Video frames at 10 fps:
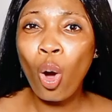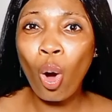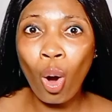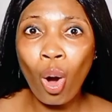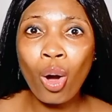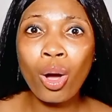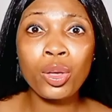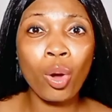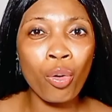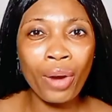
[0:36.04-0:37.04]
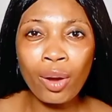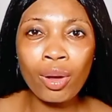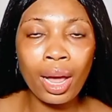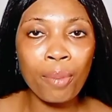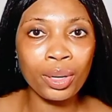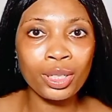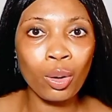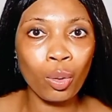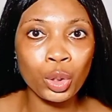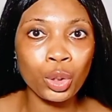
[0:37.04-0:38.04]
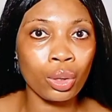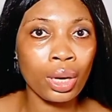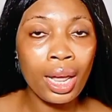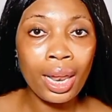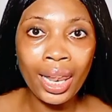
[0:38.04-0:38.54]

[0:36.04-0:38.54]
or your regular body lotion